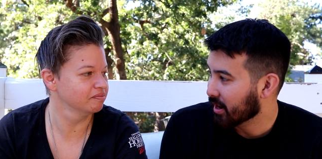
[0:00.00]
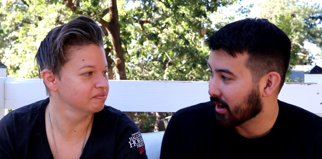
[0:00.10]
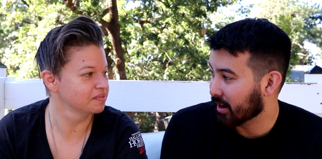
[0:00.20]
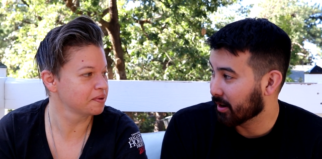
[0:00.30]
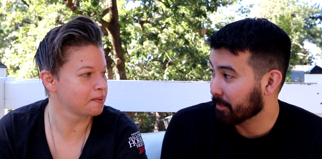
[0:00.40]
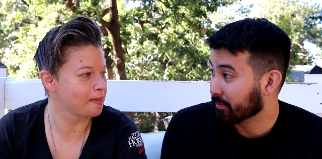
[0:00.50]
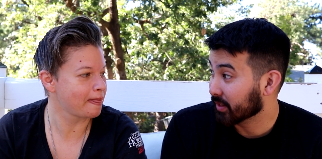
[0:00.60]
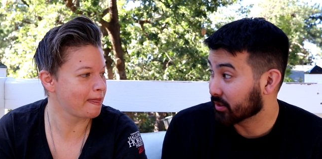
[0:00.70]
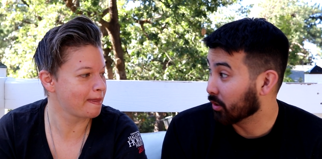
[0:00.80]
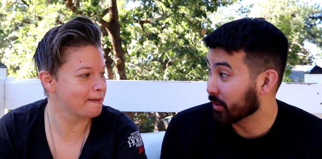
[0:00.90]

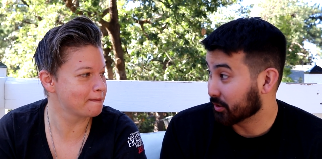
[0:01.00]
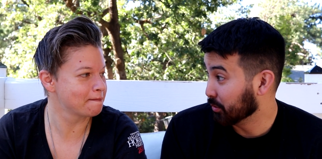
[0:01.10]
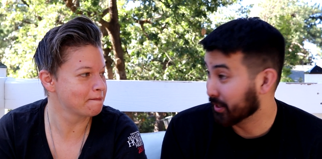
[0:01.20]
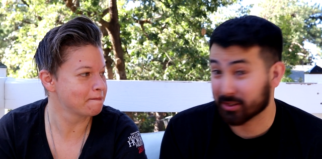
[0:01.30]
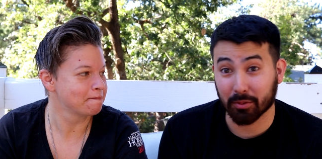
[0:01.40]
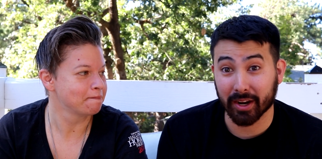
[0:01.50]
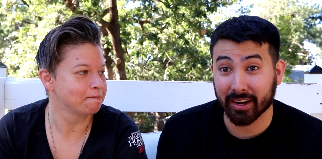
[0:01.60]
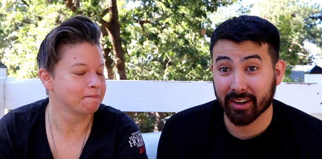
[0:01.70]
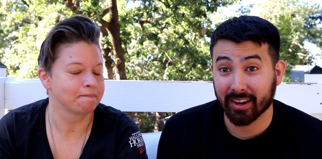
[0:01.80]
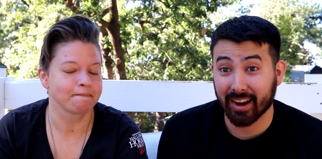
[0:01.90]
Speaker 1: It's only 2 weeks
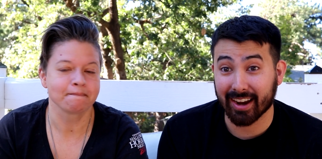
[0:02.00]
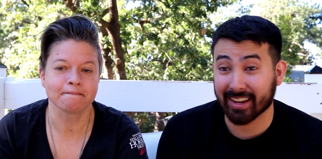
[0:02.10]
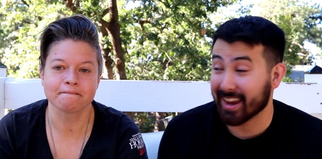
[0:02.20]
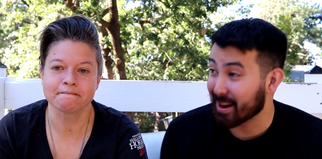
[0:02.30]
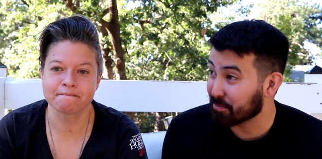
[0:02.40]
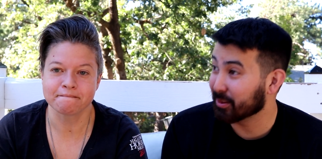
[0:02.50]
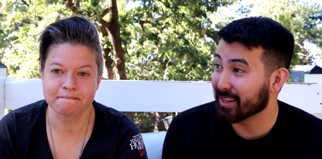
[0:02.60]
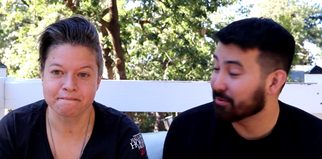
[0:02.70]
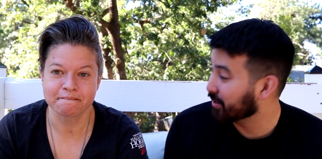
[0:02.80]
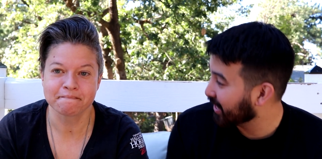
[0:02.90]
away. I can't
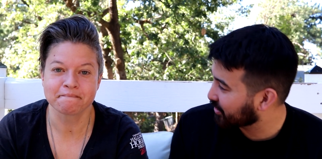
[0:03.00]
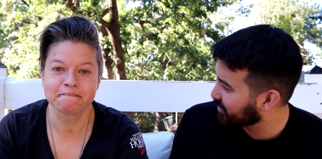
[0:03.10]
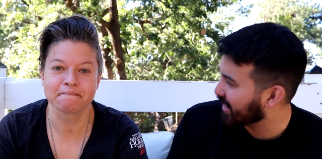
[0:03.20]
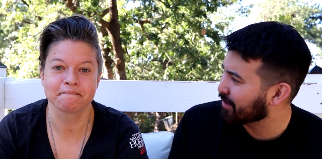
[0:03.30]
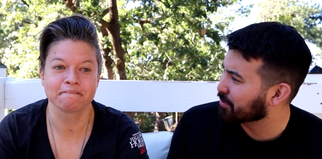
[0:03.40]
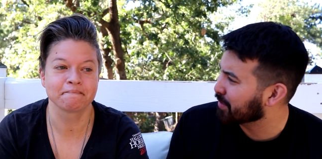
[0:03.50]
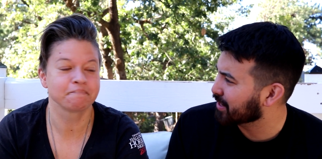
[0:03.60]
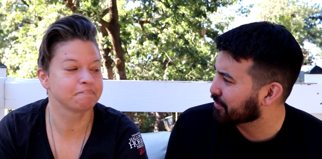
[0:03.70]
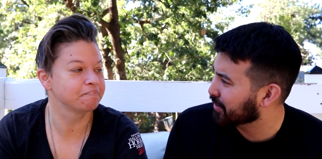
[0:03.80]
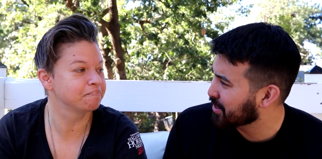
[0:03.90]
believe we actually haven't
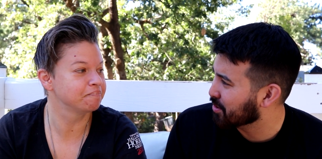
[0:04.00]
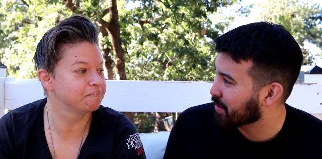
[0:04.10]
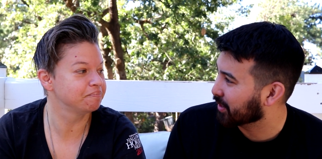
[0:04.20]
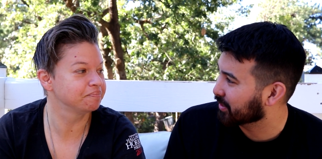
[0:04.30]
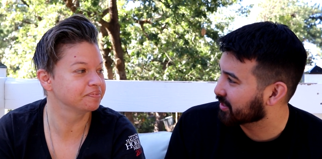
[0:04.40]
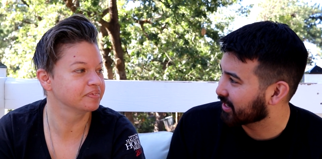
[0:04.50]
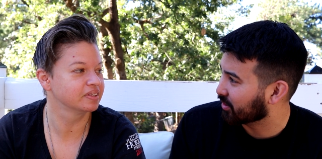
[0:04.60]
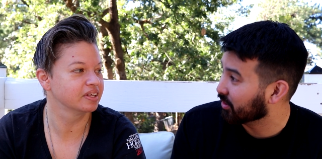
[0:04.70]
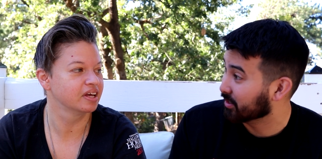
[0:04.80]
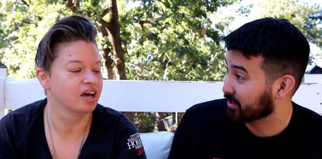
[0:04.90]
made a video about this
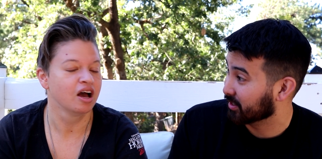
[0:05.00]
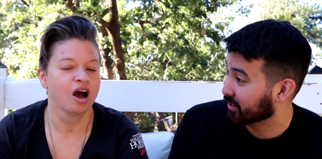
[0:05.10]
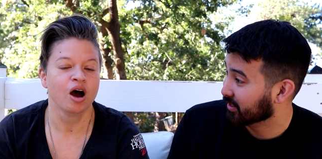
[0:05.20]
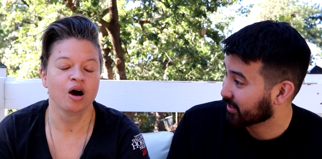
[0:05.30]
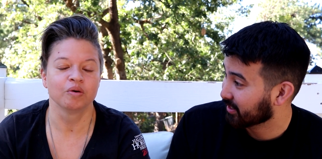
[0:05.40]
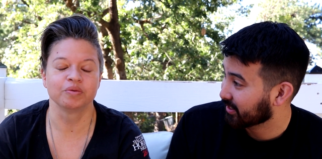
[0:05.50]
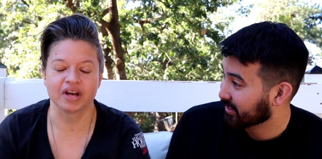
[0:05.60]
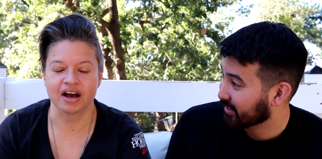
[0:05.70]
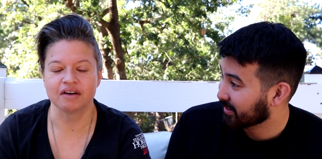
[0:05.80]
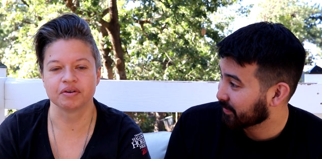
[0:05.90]
at all this year.
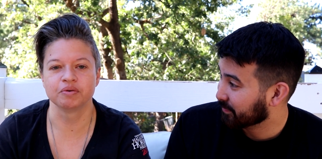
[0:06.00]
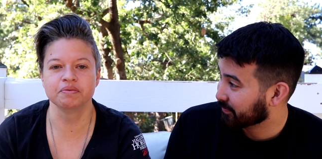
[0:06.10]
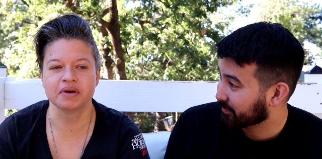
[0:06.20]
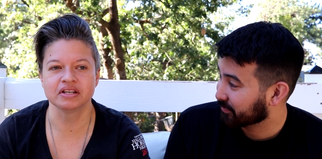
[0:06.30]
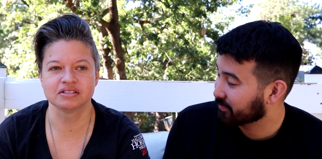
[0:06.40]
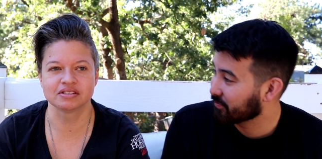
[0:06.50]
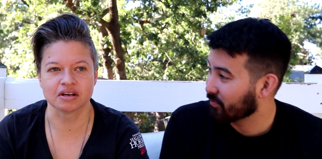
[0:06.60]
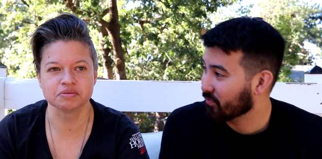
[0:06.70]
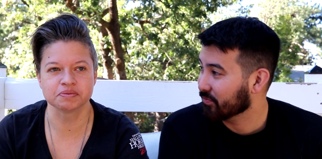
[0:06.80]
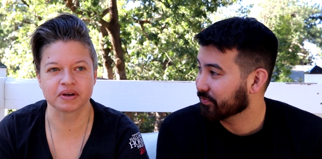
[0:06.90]
Speaker 2: We haven't. We made
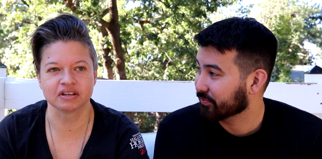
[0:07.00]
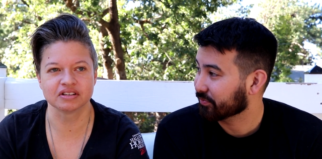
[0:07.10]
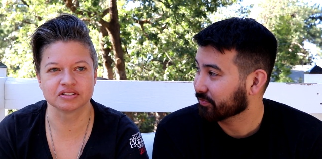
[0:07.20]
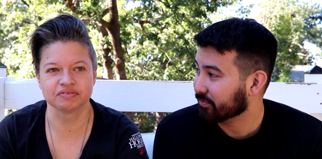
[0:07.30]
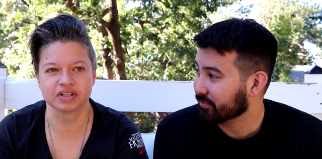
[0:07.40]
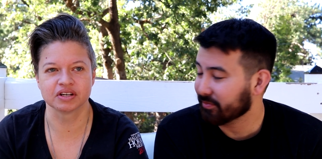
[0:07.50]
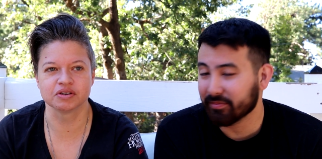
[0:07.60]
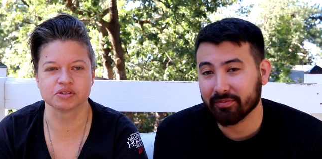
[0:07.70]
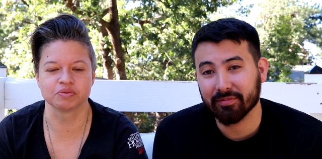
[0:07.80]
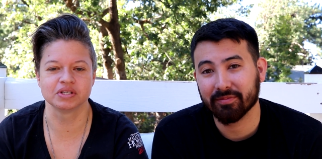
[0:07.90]
some speculation
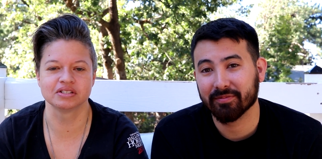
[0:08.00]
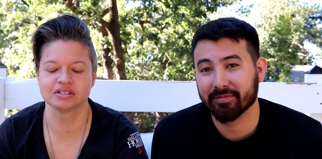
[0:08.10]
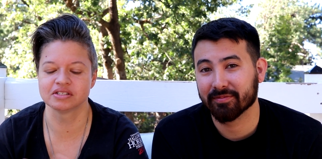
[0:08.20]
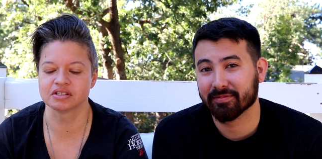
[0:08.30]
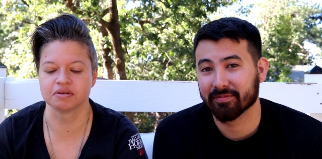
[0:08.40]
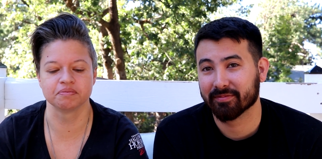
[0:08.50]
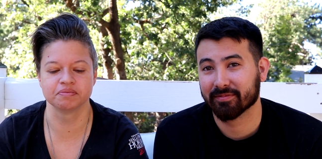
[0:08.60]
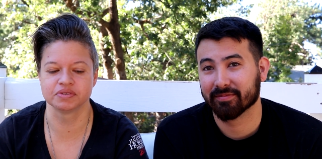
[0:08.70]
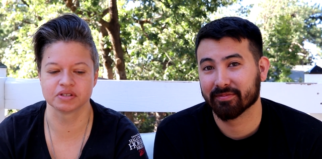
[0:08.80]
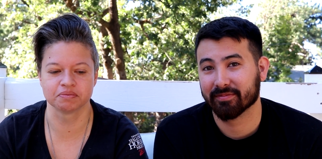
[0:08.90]
videos, and we did
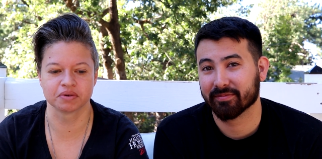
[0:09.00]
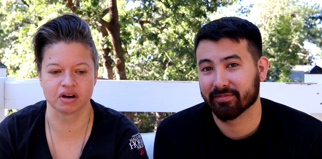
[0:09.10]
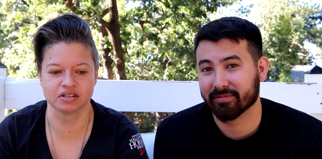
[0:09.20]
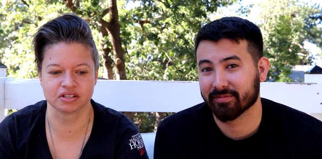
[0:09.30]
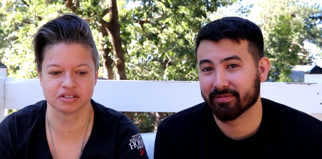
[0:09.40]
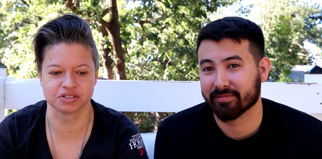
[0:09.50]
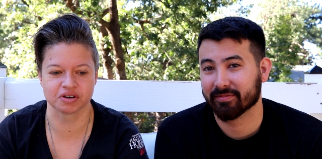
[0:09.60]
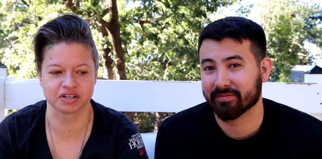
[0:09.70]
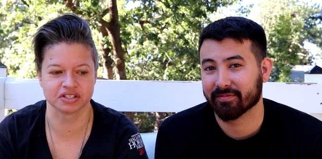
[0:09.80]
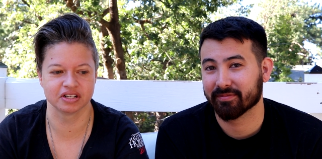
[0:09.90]
some
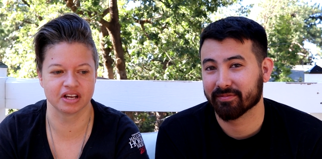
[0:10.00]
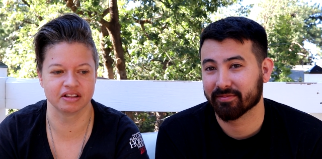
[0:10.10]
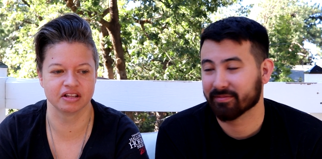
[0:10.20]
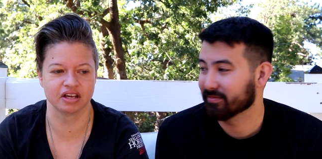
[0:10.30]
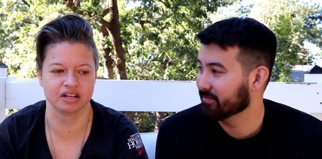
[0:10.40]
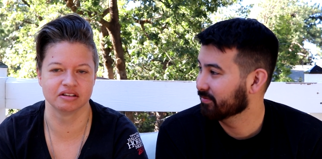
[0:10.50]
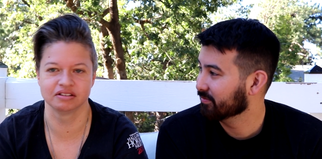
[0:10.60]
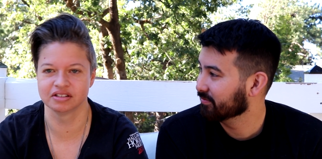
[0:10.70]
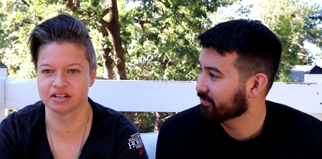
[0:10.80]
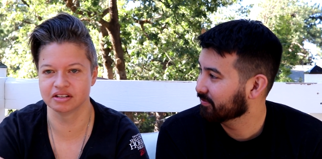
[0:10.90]
construction, and
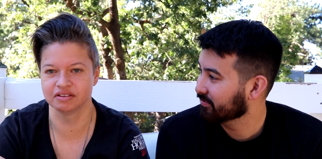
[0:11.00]
then